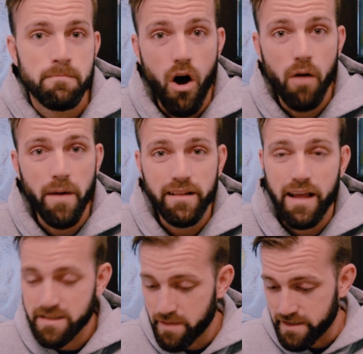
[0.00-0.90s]
All my
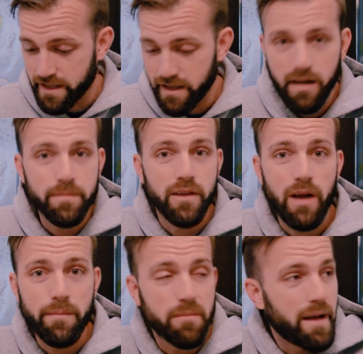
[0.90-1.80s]
classmates, they get up, they
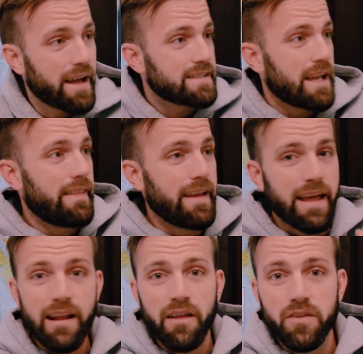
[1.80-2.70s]
grab their bags, and they
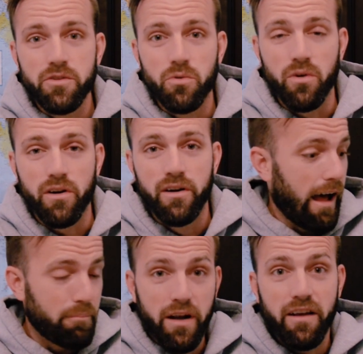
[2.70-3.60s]
head out the door.
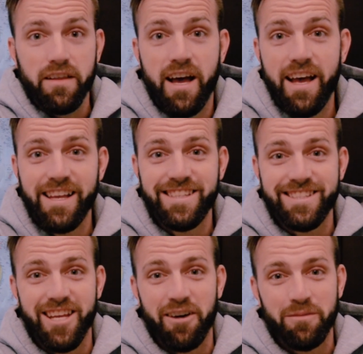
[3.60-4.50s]
I put all this
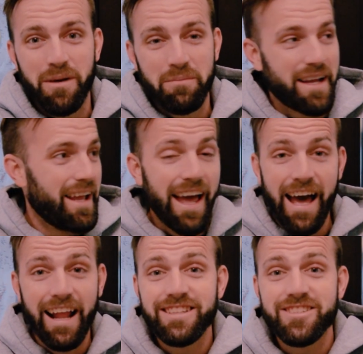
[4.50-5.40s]
stuff in my bag,
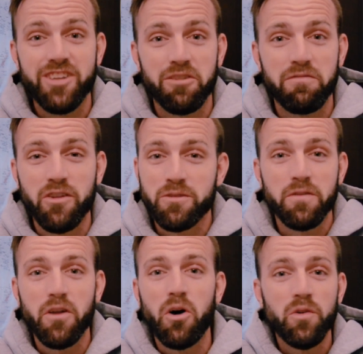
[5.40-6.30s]
and I just start following
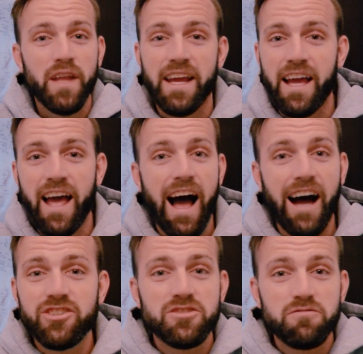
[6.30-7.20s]
for the whole day.
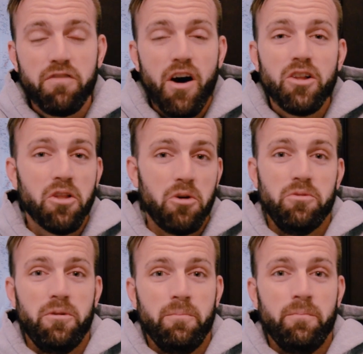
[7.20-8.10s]
I just
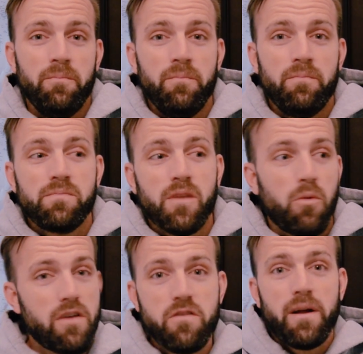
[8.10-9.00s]
followed
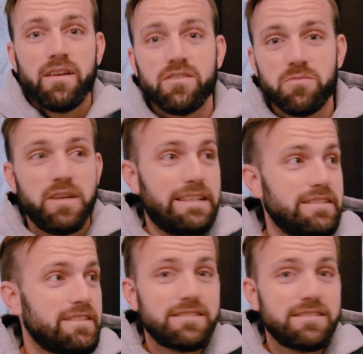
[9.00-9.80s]
where everybody else went.